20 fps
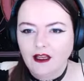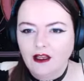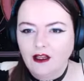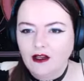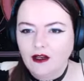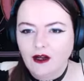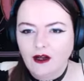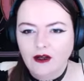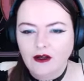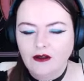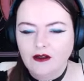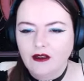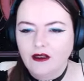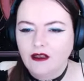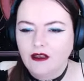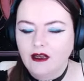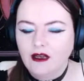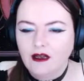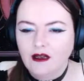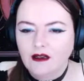you know, the
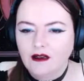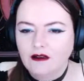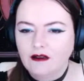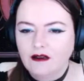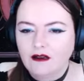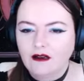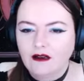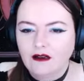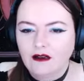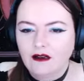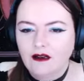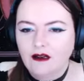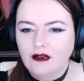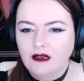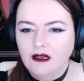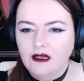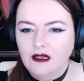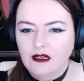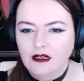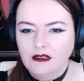thing,
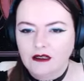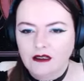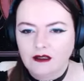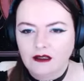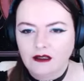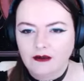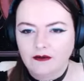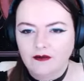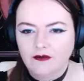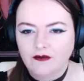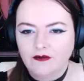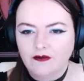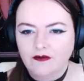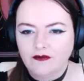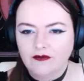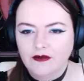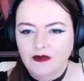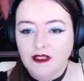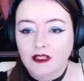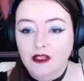
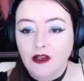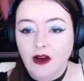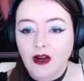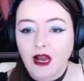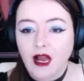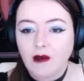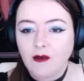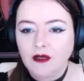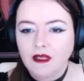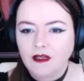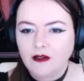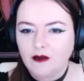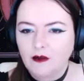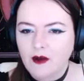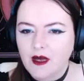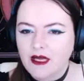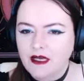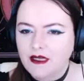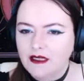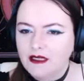uh, sorry, I'm a little
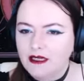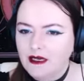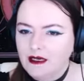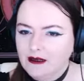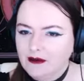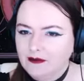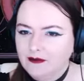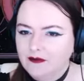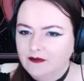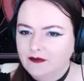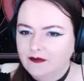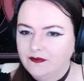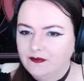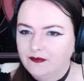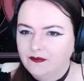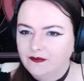bit, um,